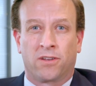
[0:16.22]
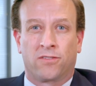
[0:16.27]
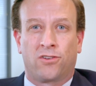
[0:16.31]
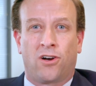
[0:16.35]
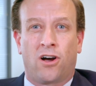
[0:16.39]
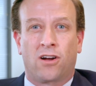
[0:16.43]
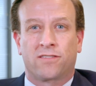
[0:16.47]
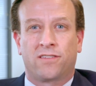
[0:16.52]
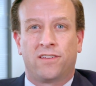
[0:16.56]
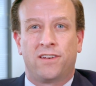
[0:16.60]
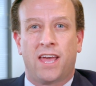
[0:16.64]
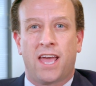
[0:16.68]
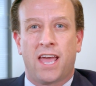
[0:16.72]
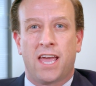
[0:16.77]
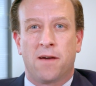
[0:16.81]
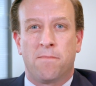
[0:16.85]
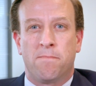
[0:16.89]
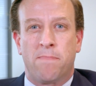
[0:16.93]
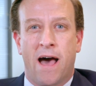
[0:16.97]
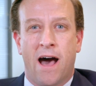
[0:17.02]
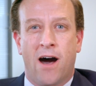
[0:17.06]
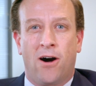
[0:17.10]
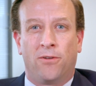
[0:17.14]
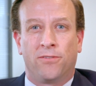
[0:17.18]
to talk today
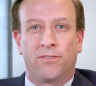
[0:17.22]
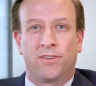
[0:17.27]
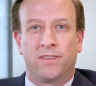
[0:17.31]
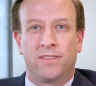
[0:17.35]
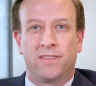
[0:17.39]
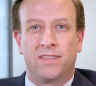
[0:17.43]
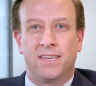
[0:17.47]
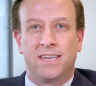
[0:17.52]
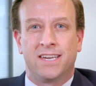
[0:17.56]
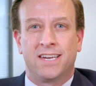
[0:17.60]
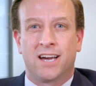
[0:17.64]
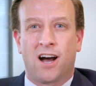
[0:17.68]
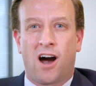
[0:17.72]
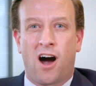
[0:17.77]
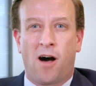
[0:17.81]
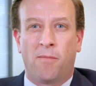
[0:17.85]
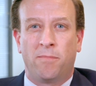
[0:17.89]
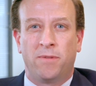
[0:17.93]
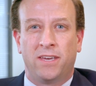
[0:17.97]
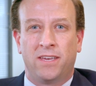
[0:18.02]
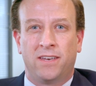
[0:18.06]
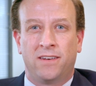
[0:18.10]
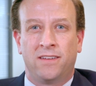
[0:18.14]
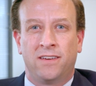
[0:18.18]
about the
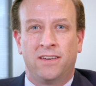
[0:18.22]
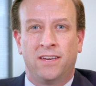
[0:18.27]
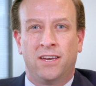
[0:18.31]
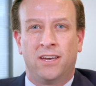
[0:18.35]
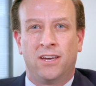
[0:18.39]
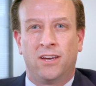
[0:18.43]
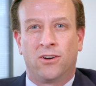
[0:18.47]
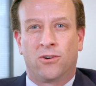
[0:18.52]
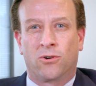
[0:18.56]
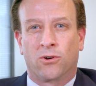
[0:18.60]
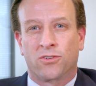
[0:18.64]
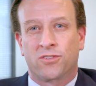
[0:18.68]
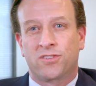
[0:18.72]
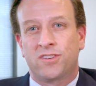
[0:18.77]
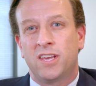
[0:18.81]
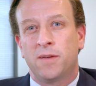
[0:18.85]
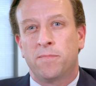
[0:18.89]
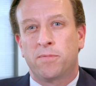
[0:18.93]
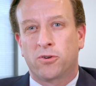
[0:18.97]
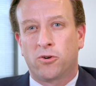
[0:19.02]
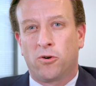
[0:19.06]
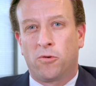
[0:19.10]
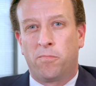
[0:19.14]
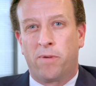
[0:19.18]
common or
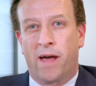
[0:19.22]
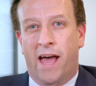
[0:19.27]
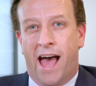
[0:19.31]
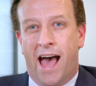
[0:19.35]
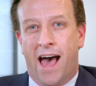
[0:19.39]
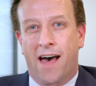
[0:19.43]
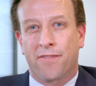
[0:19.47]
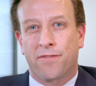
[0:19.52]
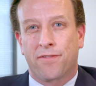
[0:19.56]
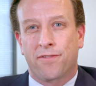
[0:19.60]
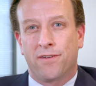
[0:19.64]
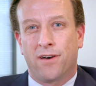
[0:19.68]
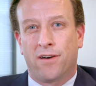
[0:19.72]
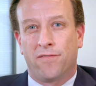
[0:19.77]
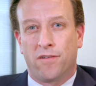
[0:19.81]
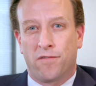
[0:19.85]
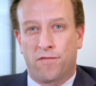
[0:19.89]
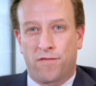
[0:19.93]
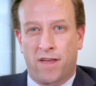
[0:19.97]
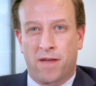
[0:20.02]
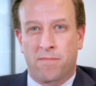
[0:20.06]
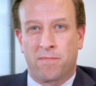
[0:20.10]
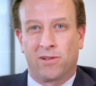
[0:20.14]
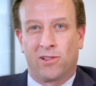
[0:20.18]
typical path of a
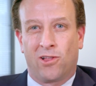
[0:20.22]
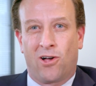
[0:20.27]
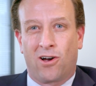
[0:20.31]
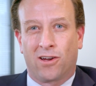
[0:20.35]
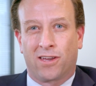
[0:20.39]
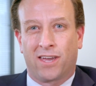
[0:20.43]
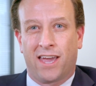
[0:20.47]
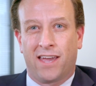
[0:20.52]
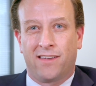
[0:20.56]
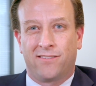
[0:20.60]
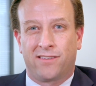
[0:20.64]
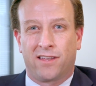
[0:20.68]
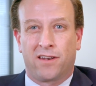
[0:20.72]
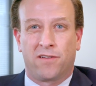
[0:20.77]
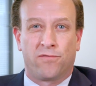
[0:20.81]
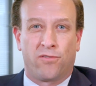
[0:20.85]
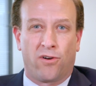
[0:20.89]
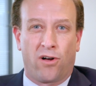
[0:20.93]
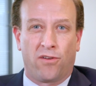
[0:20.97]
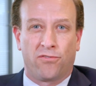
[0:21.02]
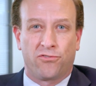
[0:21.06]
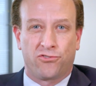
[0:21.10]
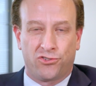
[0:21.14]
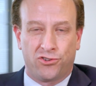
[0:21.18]
family law case that
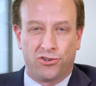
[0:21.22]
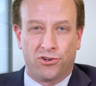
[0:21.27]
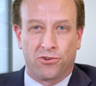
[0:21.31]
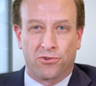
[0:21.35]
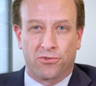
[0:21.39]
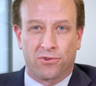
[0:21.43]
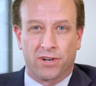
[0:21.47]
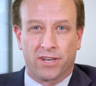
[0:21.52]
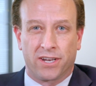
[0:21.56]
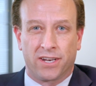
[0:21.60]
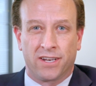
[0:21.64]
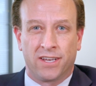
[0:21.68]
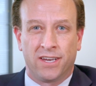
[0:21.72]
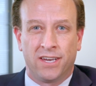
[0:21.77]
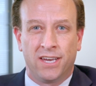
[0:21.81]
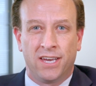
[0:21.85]
involves children